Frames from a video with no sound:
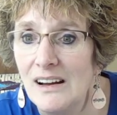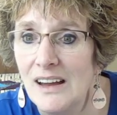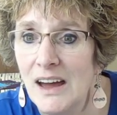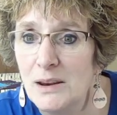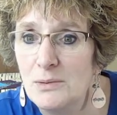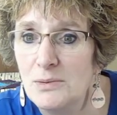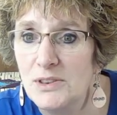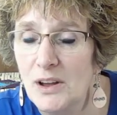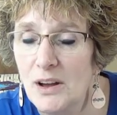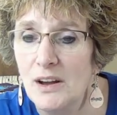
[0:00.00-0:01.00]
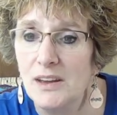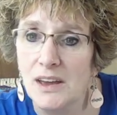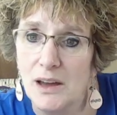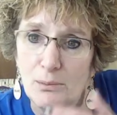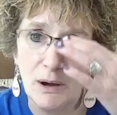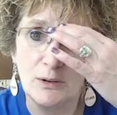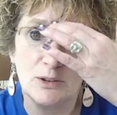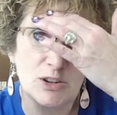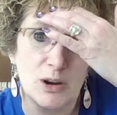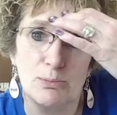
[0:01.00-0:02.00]
Adam's talking about
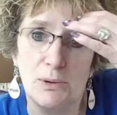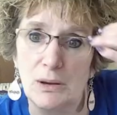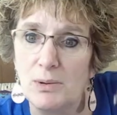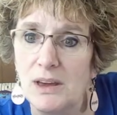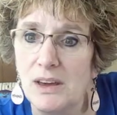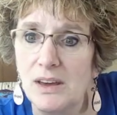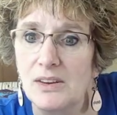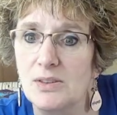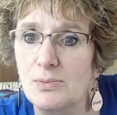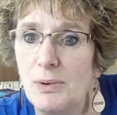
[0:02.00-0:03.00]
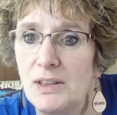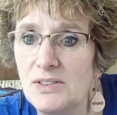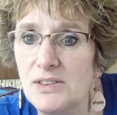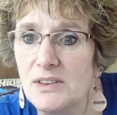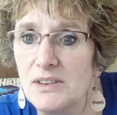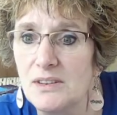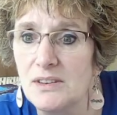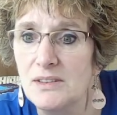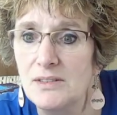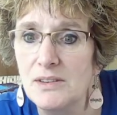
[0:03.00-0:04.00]
shipping being
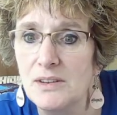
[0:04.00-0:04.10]
expensive.